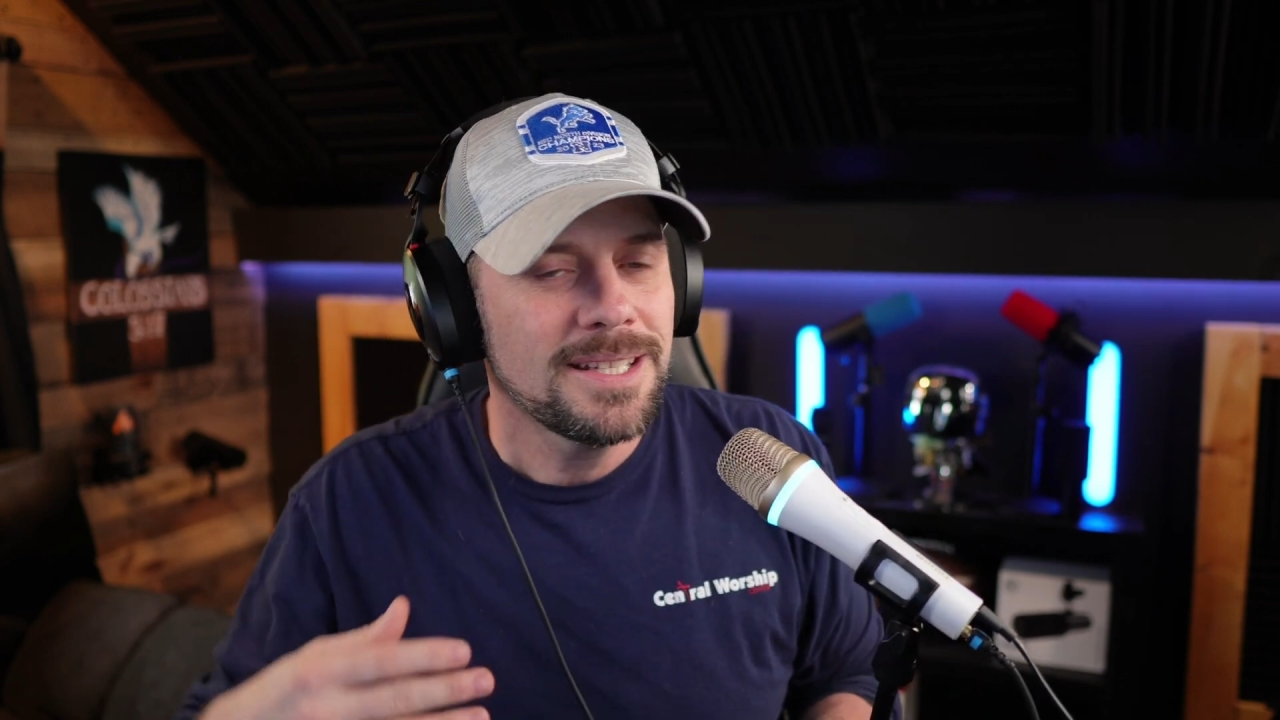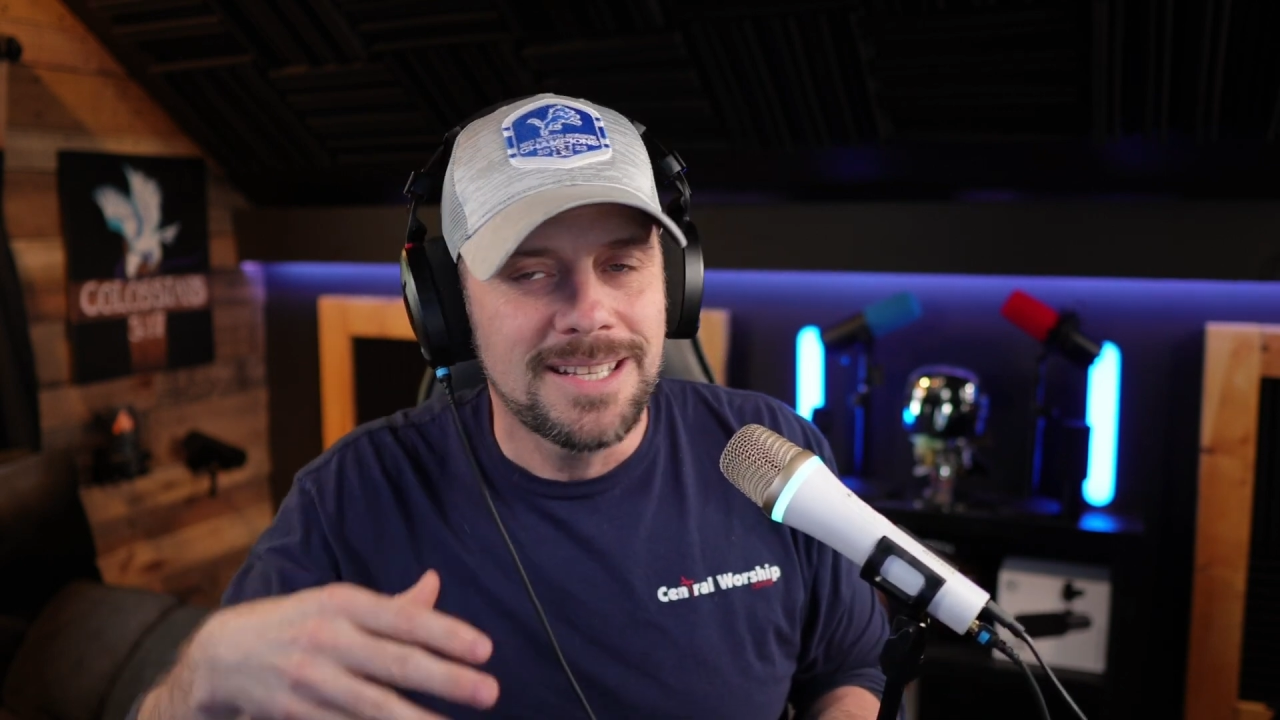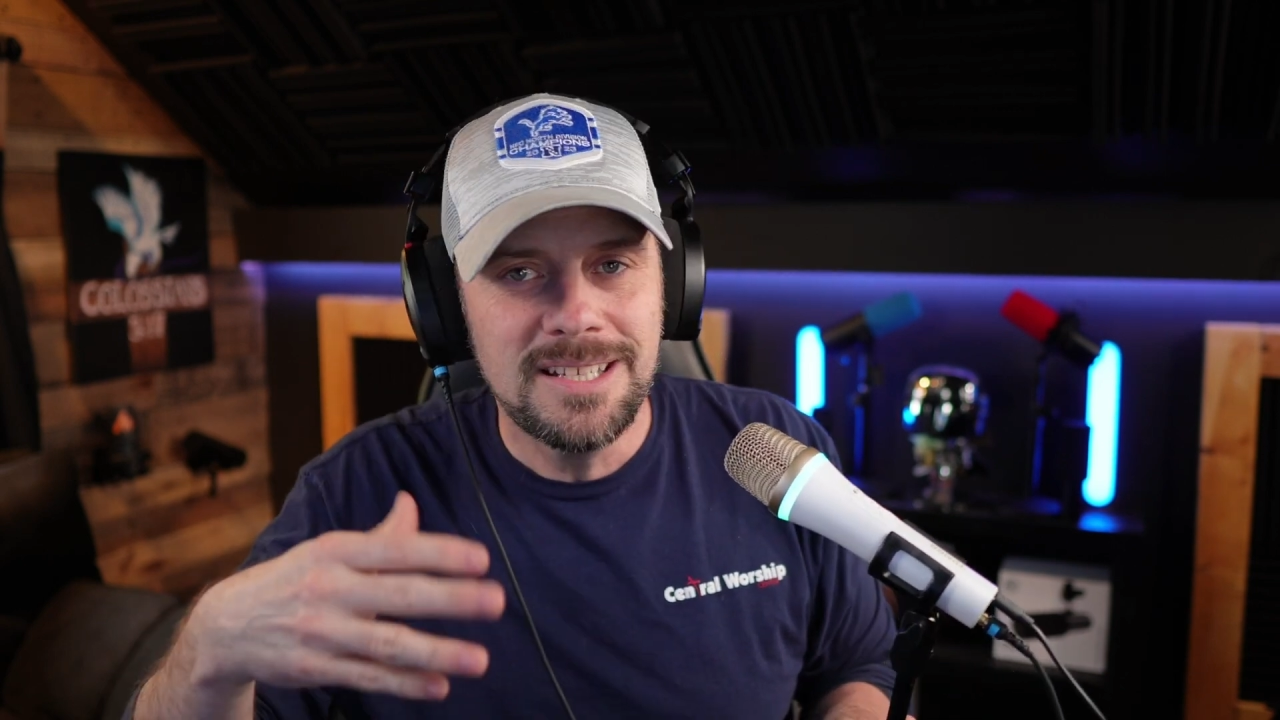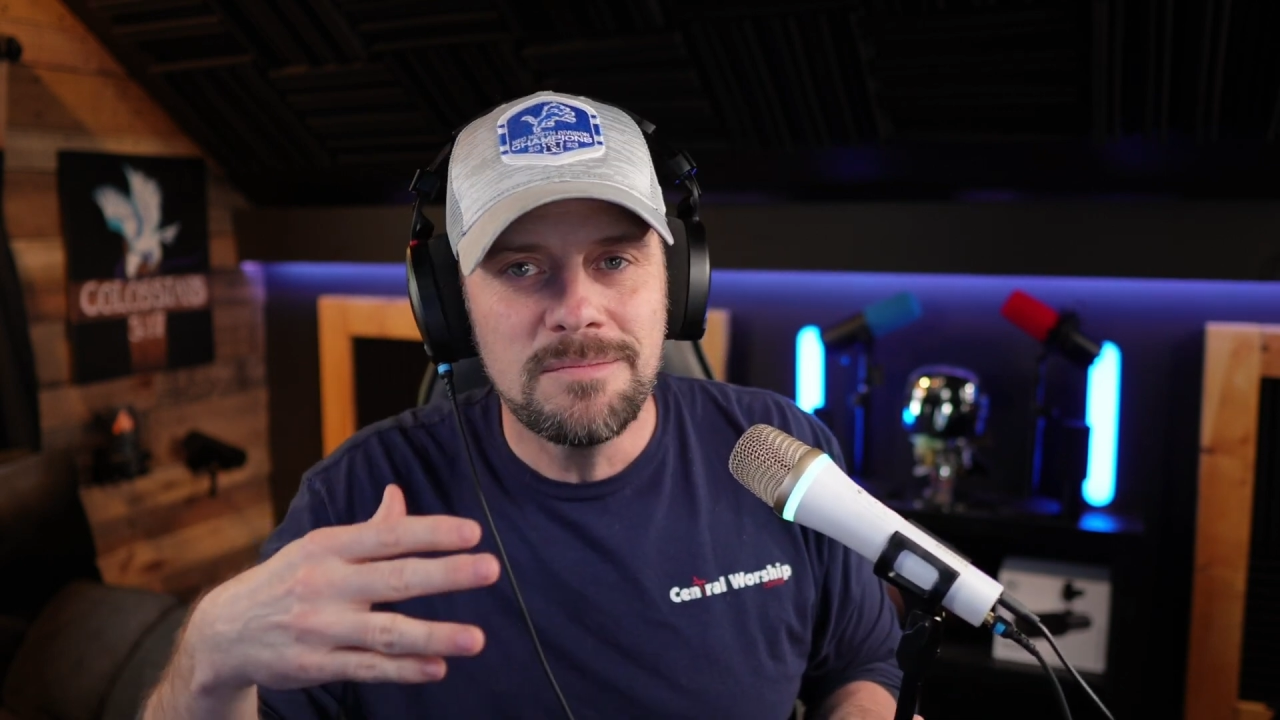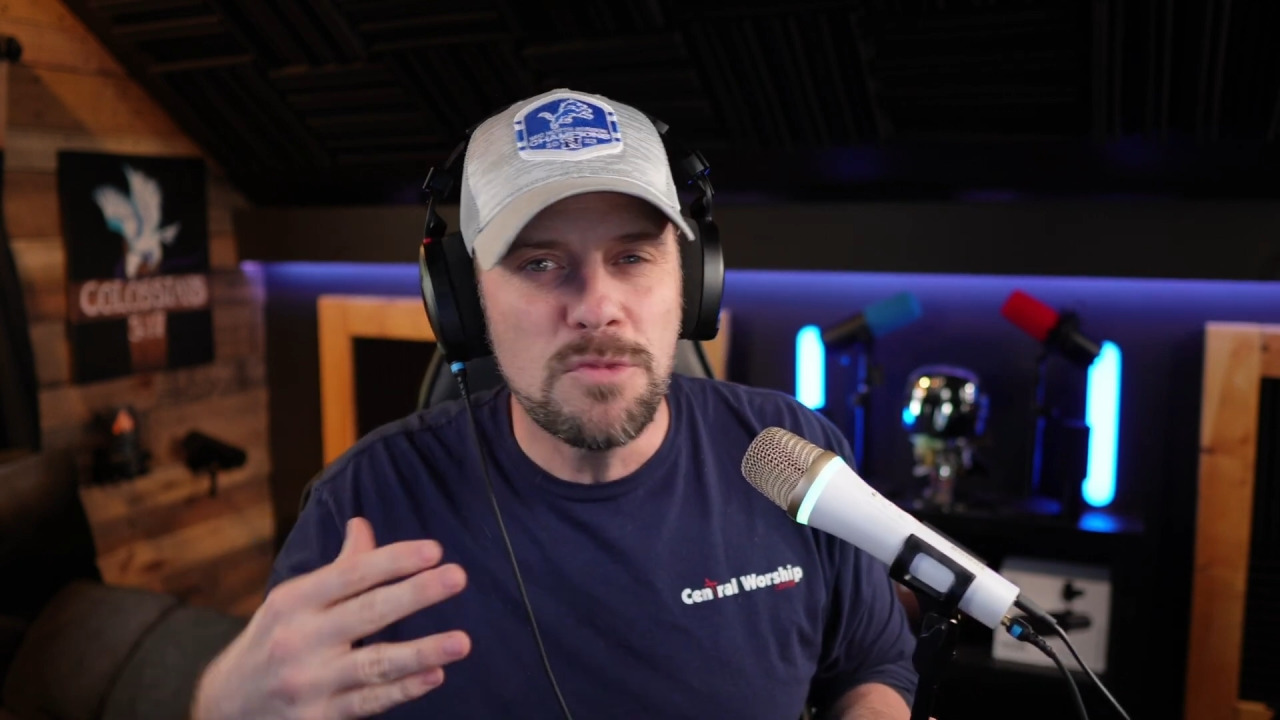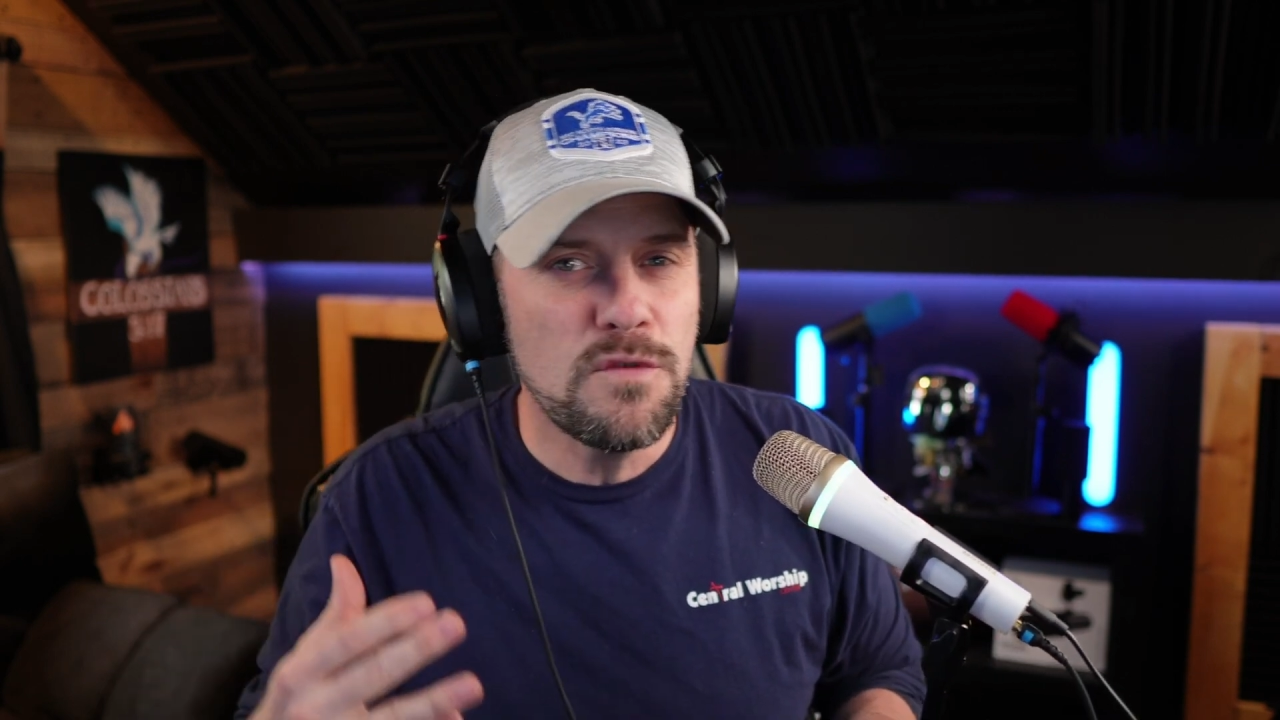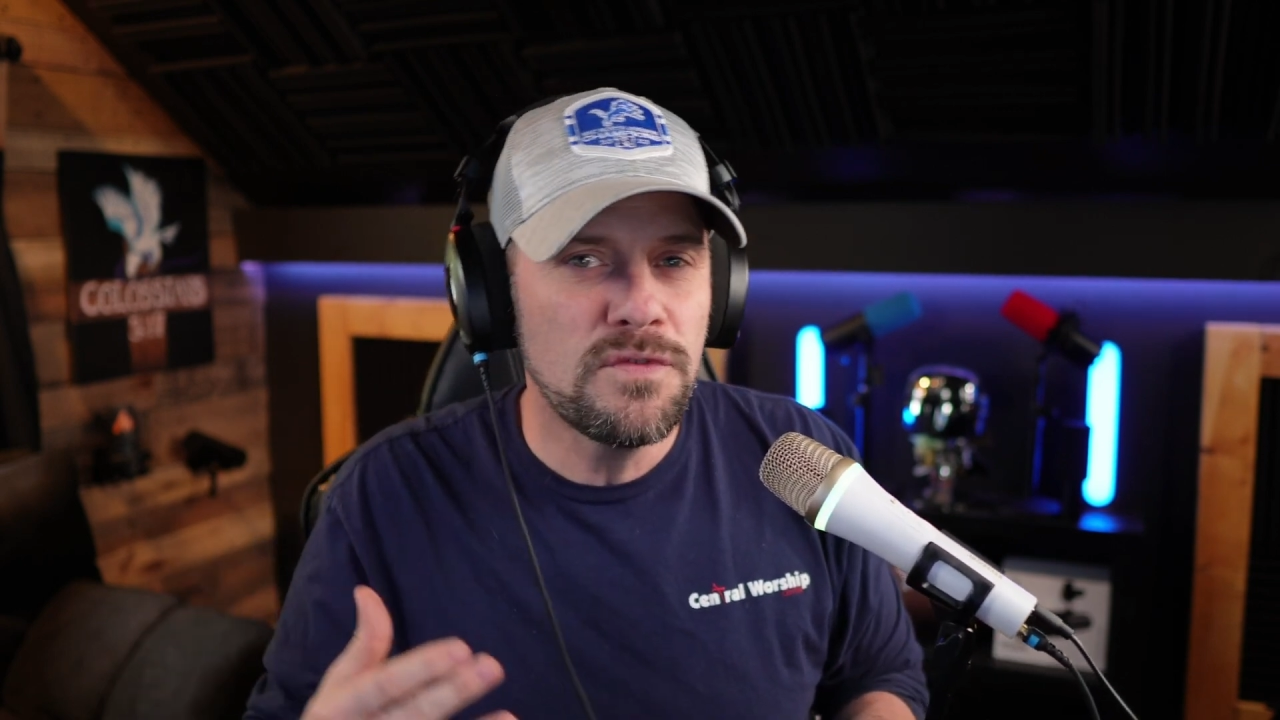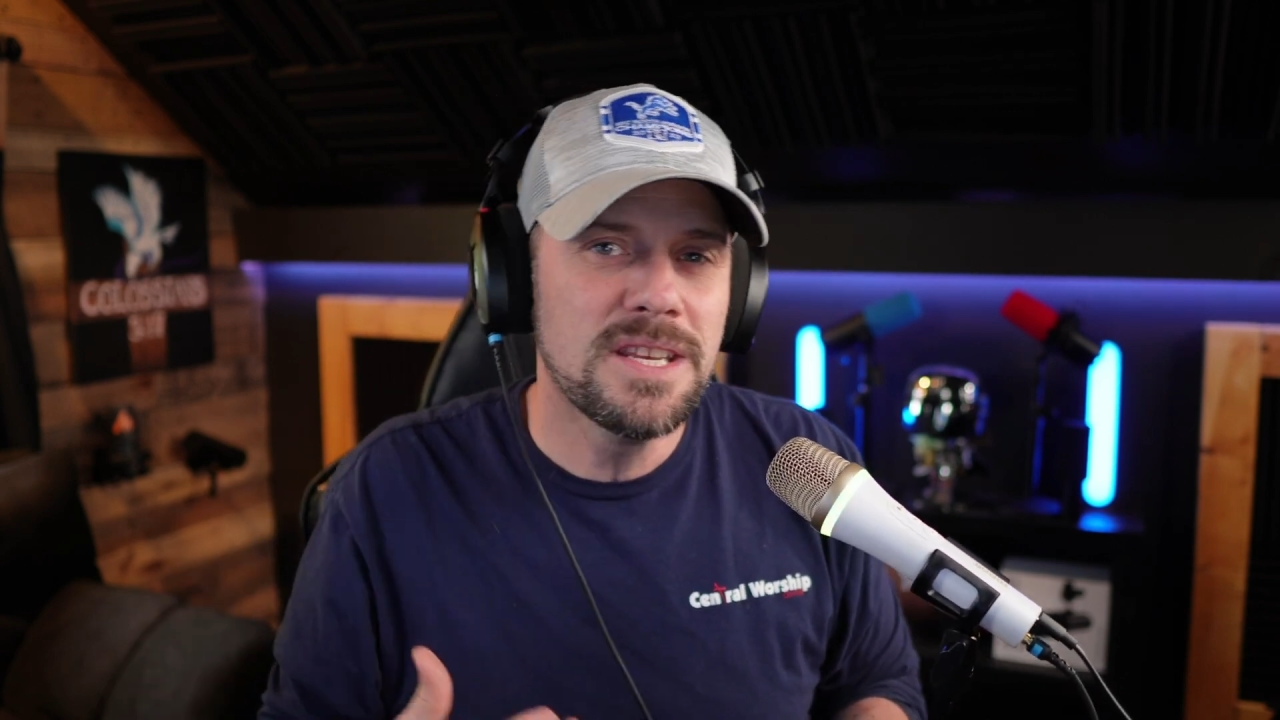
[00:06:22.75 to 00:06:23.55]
didn't move